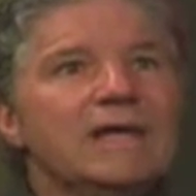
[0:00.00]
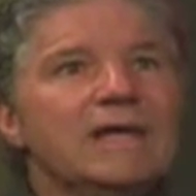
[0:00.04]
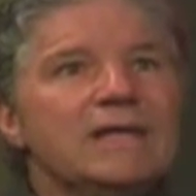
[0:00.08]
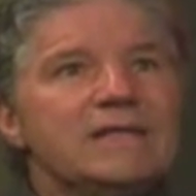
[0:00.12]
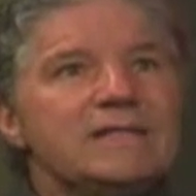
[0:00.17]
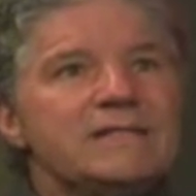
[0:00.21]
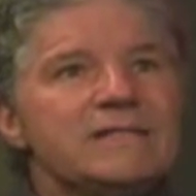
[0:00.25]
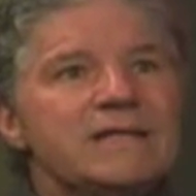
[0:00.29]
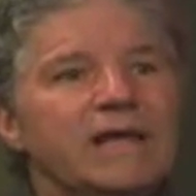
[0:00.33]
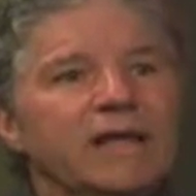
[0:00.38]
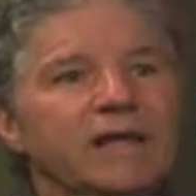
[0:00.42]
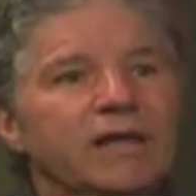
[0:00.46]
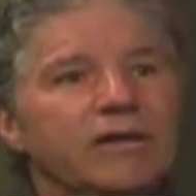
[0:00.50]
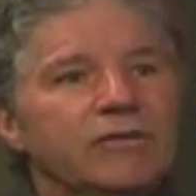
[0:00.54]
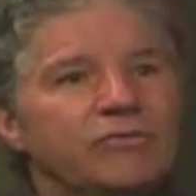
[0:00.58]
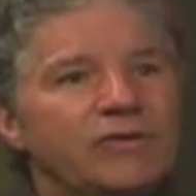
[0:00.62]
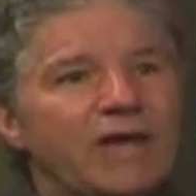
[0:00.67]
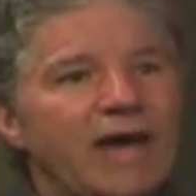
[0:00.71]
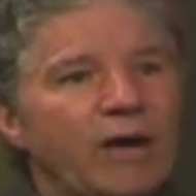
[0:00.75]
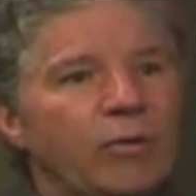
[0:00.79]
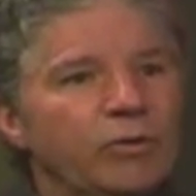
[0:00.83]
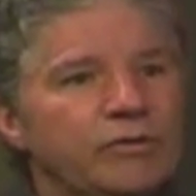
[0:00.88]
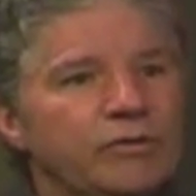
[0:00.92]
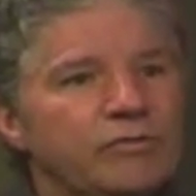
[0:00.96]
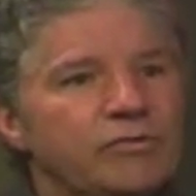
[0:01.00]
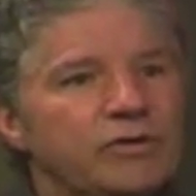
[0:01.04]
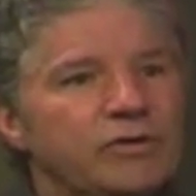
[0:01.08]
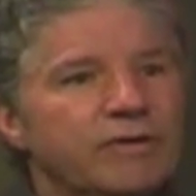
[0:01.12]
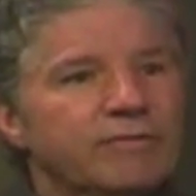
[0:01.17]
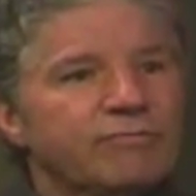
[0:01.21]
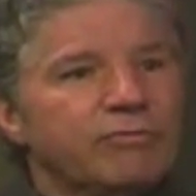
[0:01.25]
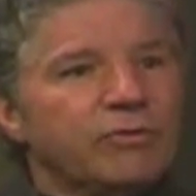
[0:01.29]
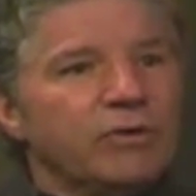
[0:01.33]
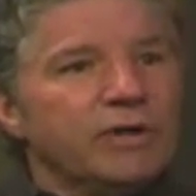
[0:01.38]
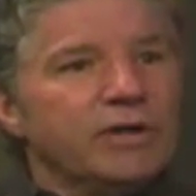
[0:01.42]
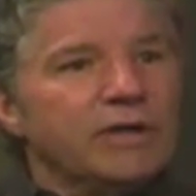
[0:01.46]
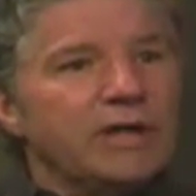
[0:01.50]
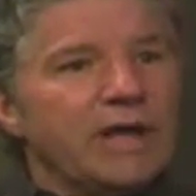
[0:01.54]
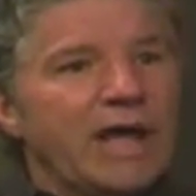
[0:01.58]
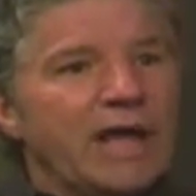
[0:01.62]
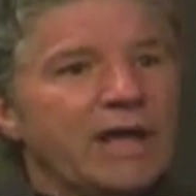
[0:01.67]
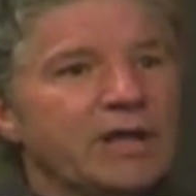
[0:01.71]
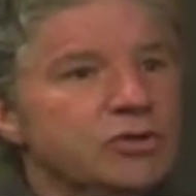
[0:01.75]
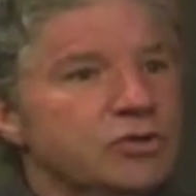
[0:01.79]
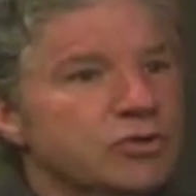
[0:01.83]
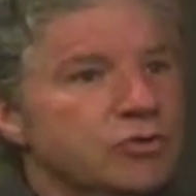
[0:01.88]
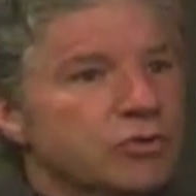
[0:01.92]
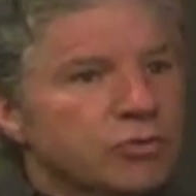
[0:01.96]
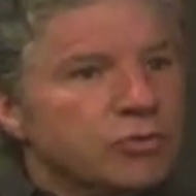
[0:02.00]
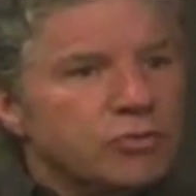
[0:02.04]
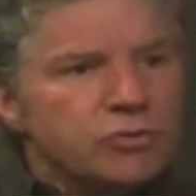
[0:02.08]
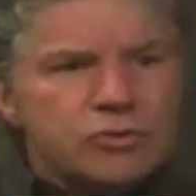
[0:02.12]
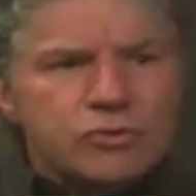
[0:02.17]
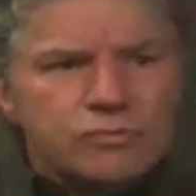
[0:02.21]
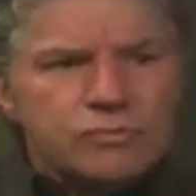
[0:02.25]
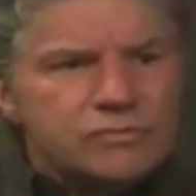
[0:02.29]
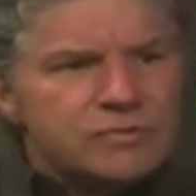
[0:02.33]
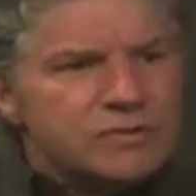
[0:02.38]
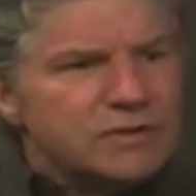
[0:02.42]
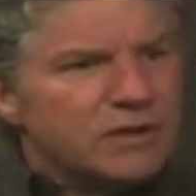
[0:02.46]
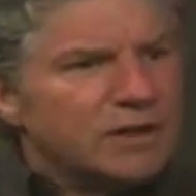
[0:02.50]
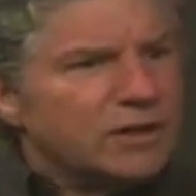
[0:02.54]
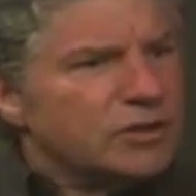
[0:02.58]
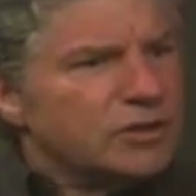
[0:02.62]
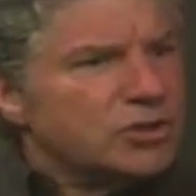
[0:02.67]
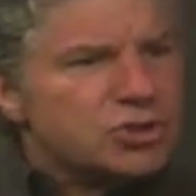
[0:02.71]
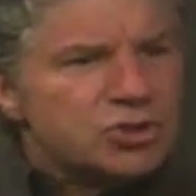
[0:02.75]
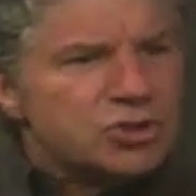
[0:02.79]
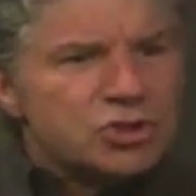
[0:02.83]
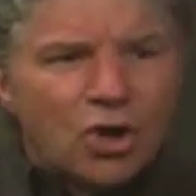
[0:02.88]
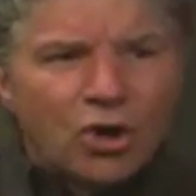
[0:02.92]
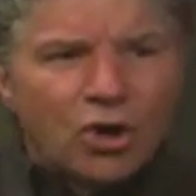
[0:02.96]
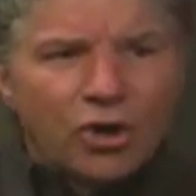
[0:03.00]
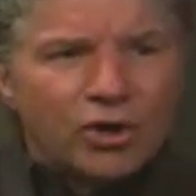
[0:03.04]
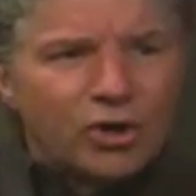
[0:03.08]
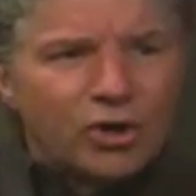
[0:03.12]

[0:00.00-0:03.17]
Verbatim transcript: Tell us how it's different, and you're using shark